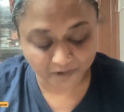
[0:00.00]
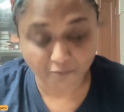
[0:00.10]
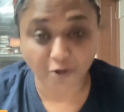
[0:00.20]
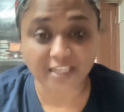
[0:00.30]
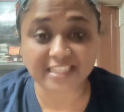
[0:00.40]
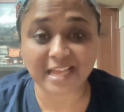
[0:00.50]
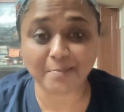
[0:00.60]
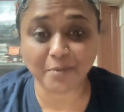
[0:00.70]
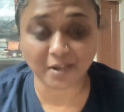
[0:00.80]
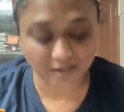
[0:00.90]
For
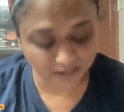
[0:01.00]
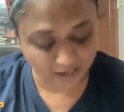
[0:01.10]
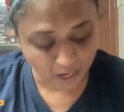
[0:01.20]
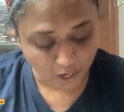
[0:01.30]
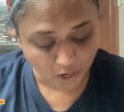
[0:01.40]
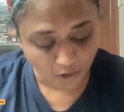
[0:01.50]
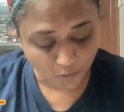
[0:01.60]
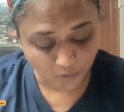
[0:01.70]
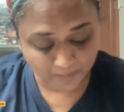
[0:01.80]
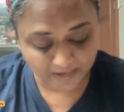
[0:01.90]
example,
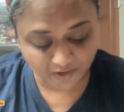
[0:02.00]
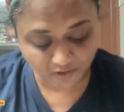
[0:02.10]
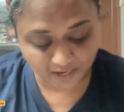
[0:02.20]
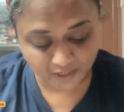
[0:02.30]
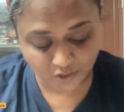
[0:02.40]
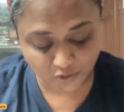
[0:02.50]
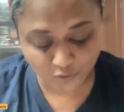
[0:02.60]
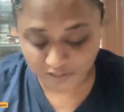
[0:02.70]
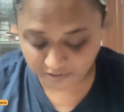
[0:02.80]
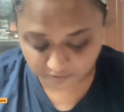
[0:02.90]
we may try to do
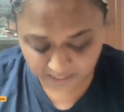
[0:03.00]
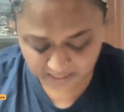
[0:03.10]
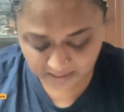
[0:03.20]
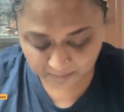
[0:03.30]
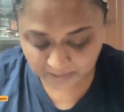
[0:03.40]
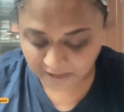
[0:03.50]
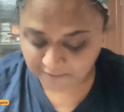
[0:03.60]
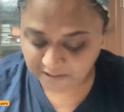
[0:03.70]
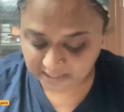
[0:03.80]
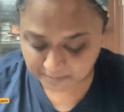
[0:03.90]
retreat, but
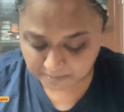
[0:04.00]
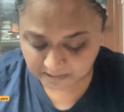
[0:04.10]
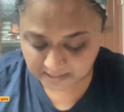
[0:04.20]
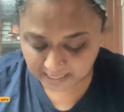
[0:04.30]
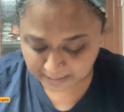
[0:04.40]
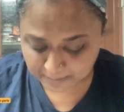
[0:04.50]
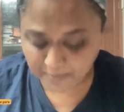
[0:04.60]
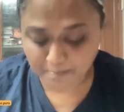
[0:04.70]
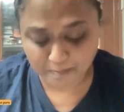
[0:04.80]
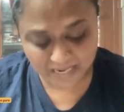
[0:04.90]
after some time,
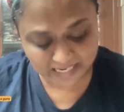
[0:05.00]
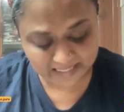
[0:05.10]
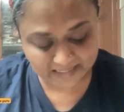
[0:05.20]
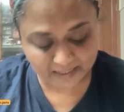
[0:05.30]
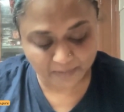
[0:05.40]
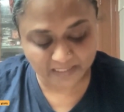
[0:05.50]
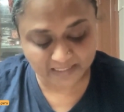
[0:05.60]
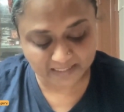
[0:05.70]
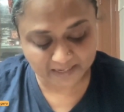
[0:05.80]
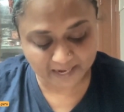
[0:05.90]
many
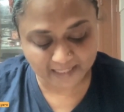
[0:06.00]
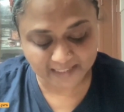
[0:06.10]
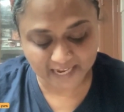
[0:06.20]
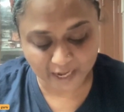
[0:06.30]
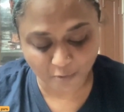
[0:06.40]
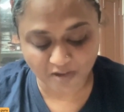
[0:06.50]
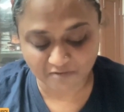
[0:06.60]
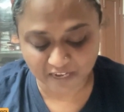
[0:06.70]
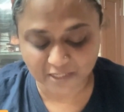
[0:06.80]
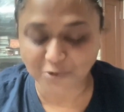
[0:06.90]
disturbances arise and we
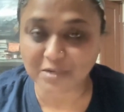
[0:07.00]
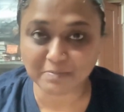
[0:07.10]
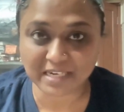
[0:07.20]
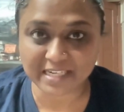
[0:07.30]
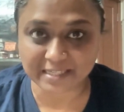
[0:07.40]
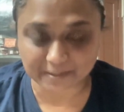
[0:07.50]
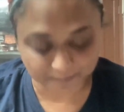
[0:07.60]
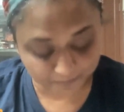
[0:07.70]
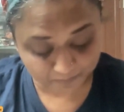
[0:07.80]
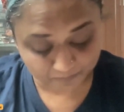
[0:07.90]
fail to complete it.